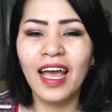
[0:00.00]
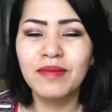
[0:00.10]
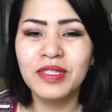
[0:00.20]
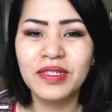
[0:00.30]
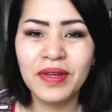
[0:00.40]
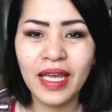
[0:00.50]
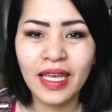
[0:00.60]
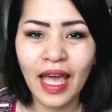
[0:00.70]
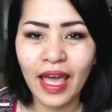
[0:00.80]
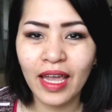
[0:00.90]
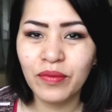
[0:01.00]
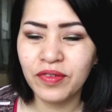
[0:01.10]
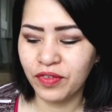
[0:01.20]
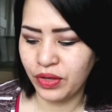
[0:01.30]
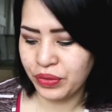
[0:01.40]
I'm doing a
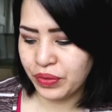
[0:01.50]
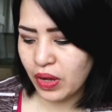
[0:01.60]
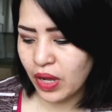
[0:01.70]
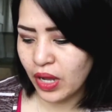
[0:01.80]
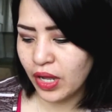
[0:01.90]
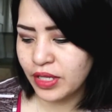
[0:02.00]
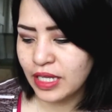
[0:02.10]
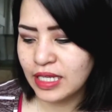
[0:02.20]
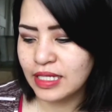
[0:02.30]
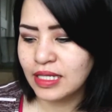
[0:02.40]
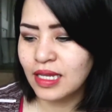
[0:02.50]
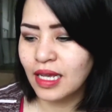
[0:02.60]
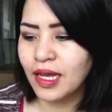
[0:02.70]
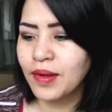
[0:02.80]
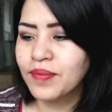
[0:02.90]
review on this
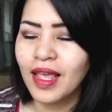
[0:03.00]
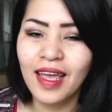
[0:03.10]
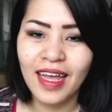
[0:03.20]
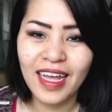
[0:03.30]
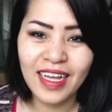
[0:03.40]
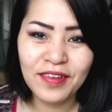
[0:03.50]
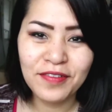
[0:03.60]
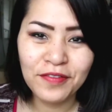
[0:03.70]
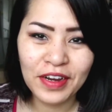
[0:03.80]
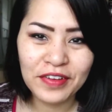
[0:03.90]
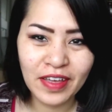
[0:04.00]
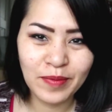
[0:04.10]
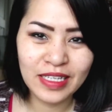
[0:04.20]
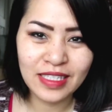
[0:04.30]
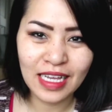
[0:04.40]
very
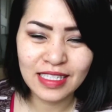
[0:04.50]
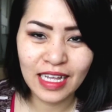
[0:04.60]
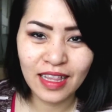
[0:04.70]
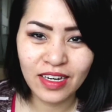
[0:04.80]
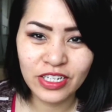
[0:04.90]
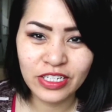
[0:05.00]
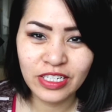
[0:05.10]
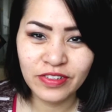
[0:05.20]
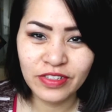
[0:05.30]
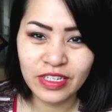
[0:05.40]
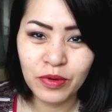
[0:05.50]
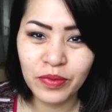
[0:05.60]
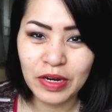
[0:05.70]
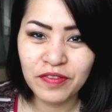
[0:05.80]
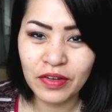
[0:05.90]
famous Estee Lauder Double
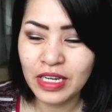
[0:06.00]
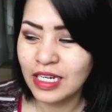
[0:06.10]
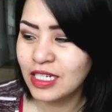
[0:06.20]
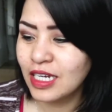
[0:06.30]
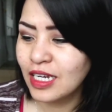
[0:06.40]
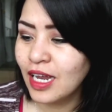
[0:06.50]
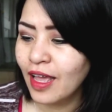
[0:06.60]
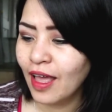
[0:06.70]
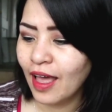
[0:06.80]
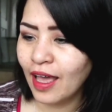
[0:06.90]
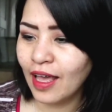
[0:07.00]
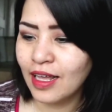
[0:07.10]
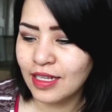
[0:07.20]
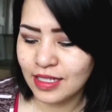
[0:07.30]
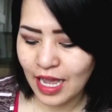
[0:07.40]
Wear Foundation,
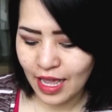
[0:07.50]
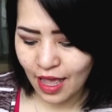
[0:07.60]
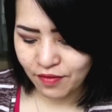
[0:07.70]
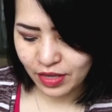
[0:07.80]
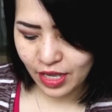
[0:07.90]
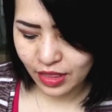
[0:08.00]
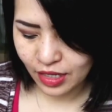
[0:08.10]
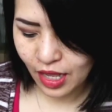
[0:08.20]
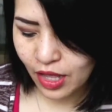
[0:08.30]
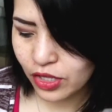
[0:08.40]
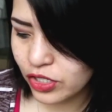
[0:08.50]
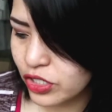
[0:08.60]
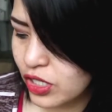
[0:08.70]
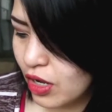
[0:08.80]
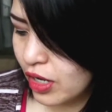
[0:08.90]
and I have it in the color
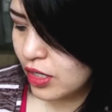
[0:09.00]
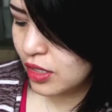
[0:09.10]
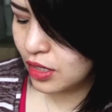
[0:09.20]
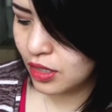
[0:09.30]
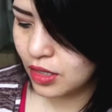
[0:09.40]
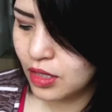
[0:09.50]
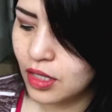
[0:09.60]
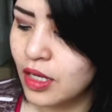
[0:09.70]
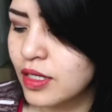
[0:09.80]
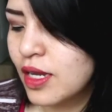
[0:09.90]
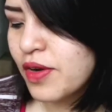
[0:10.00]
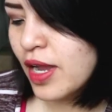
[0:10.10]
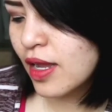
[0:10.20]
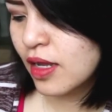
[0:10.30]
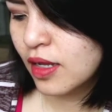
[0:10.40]
Dawn. Is that
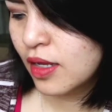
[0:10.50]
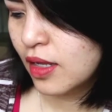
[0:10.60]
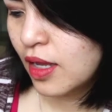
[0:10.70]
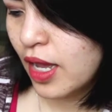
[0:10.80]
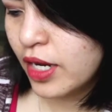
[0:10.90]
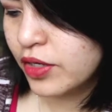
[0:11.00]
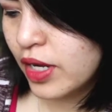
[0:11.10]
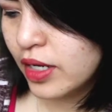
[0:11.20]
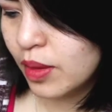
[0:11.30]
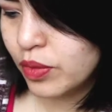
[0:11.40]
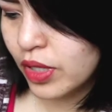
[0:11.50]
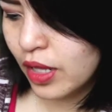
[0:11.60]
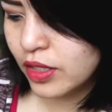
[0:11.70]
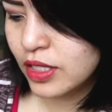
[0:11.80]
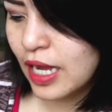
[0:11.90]
right? I tried a couple
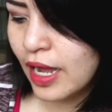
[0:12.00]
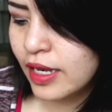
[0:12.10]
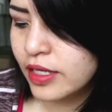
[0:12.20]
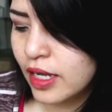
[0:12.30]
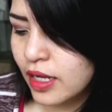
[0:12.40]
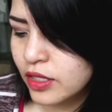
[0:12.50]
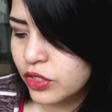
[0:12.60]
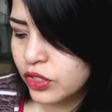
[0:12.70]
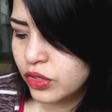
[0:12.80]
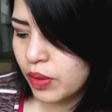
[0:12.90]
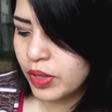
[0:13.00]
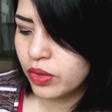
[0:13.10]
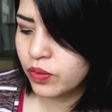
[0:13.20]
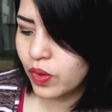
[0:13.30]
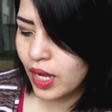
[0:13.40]
colors. Yeah,
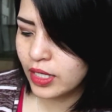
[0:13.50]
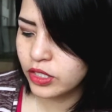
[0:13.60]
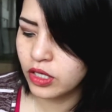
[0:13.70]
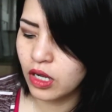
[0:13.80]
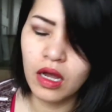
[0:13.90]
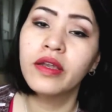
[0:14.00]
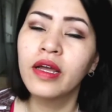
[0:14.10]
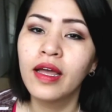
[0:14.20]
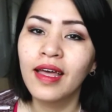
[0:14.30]
2W1 Dawn.